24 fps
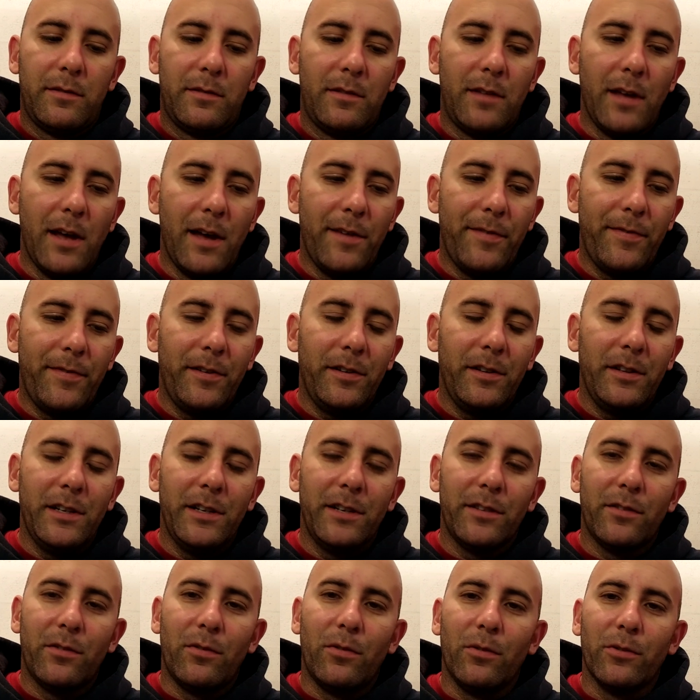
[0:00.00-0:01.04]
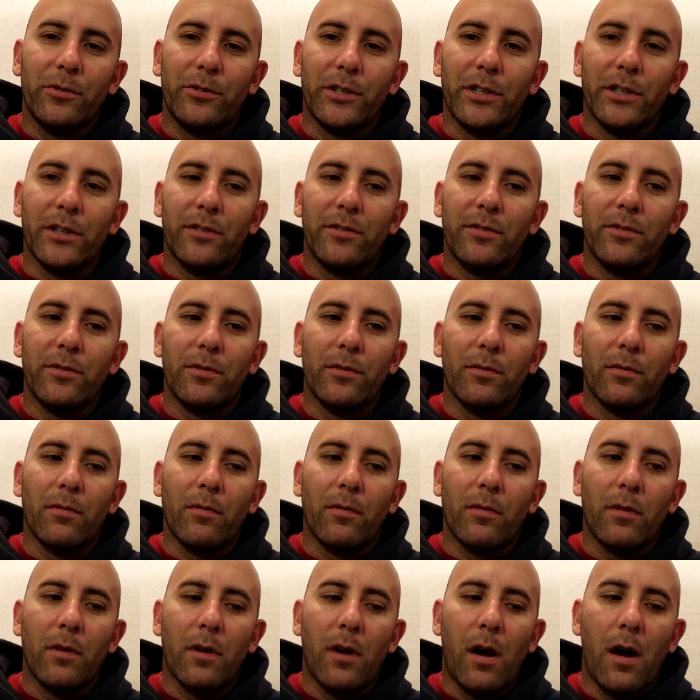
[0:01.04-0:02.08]
definitely needs an oil change soon.
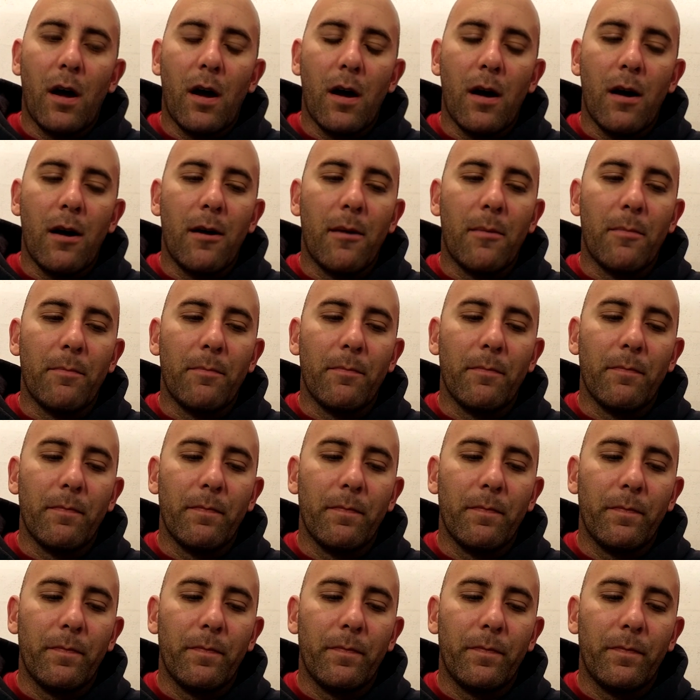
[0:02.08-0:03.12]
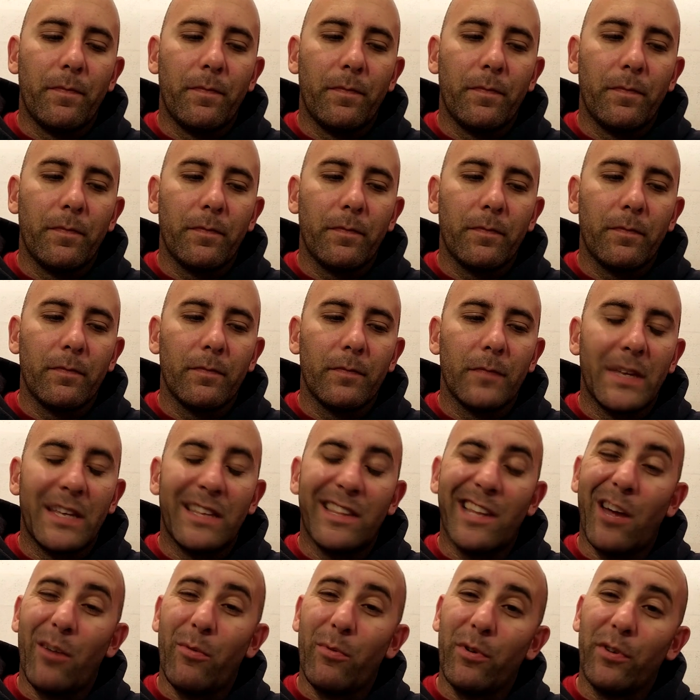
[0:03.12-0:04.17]

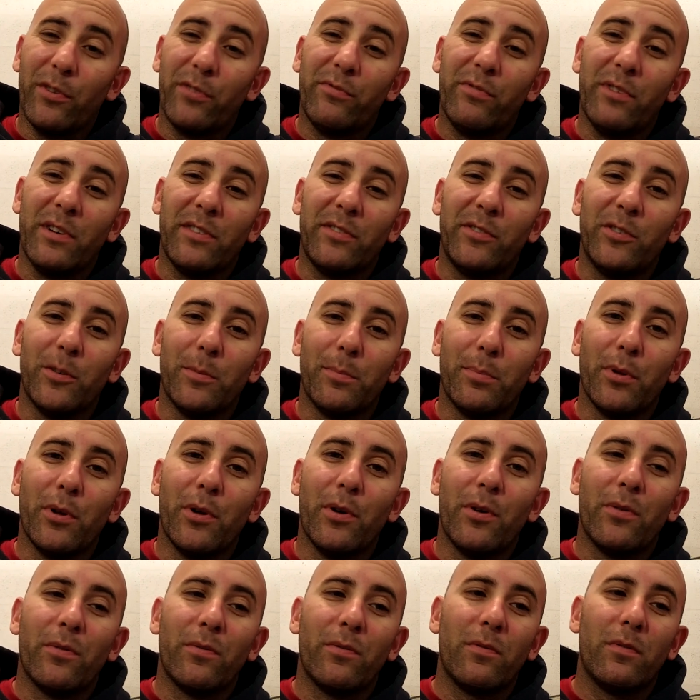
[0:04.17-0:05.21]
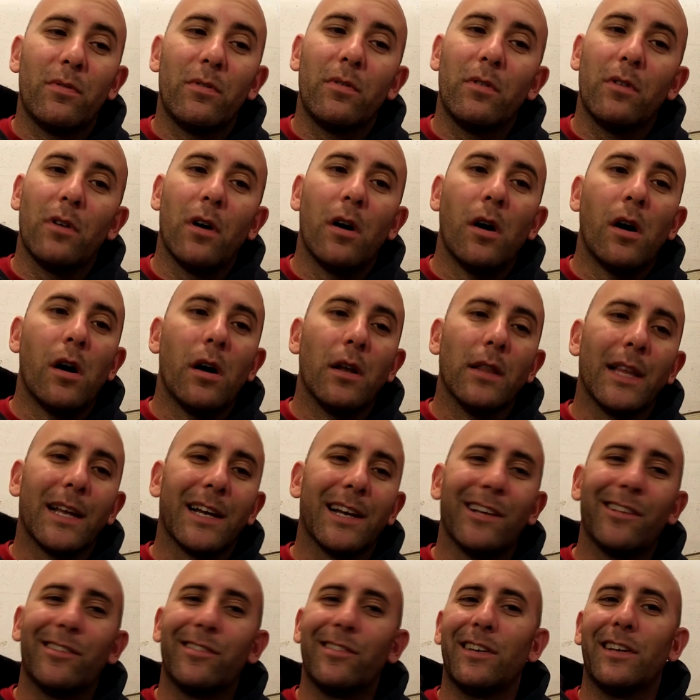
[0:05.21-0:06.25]
That rear strut's still blown.
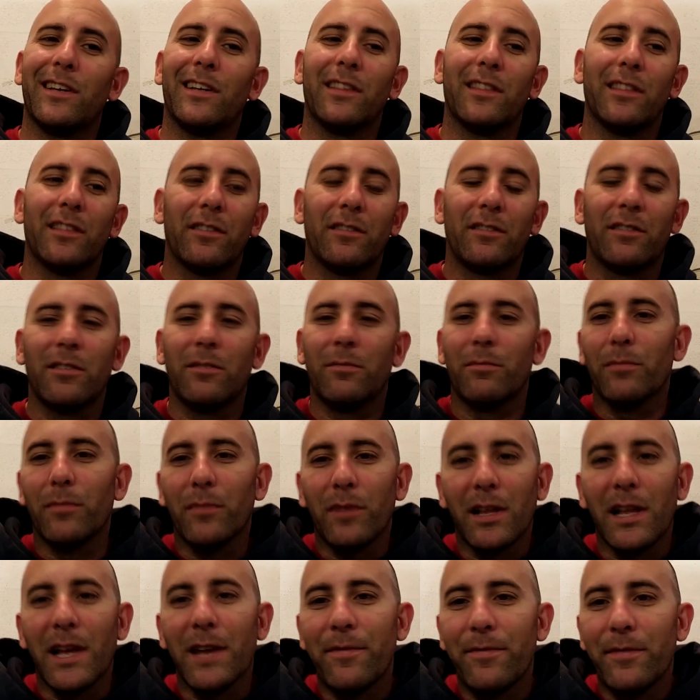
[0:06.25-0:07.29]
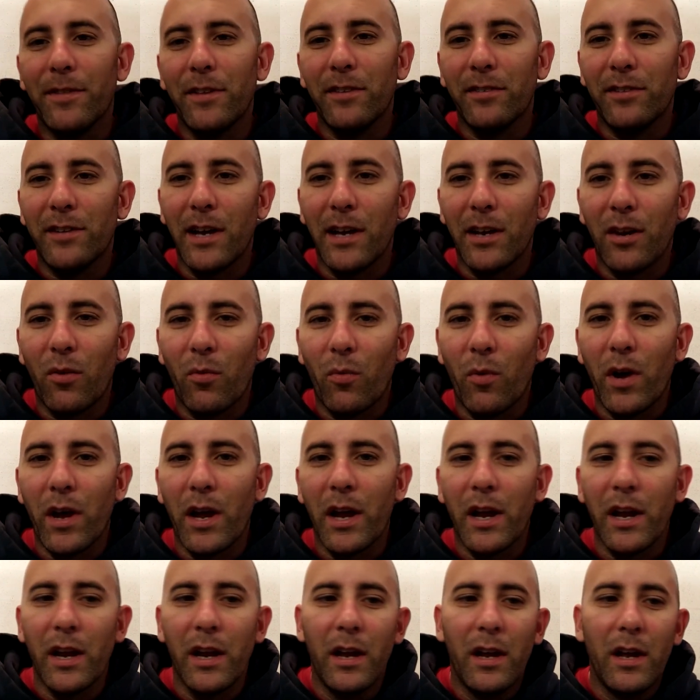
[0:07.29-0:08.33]
Like I said, some life things got in the
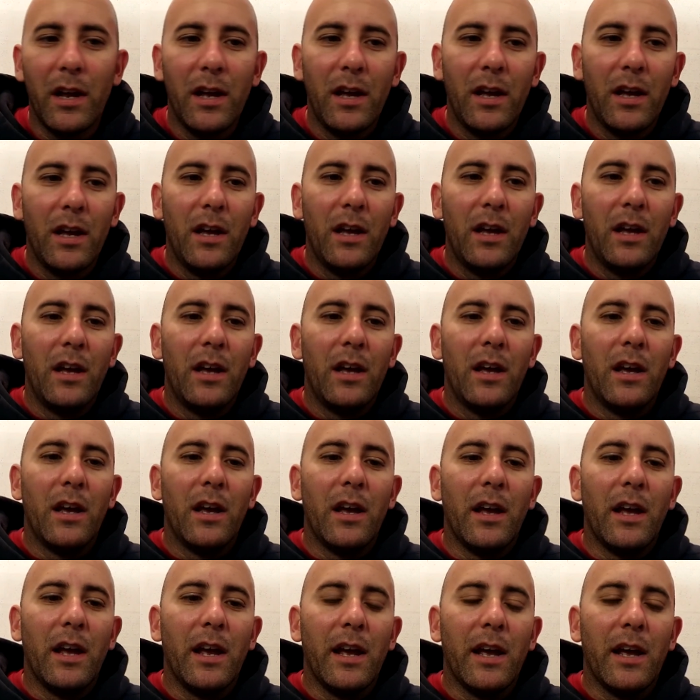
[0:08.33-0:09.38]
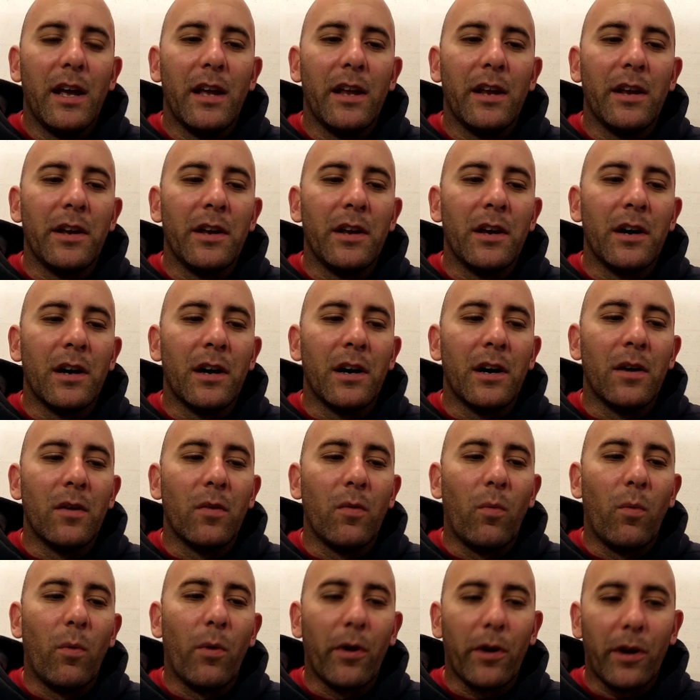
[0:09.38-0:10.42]
way, and
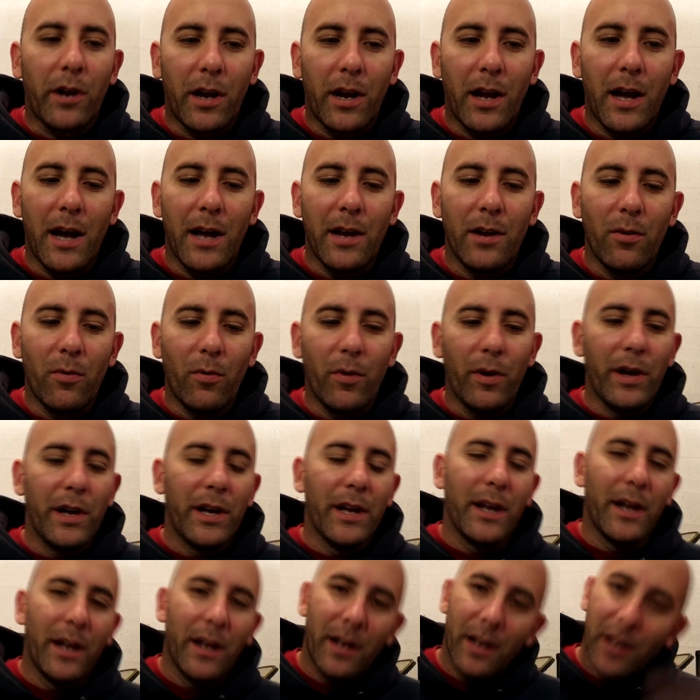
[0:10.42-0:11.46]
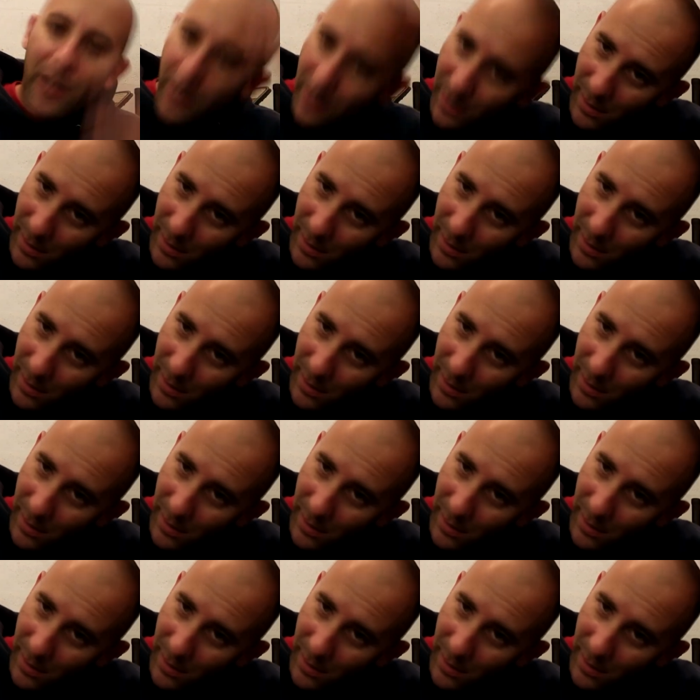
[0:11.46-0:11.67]
work got in the way.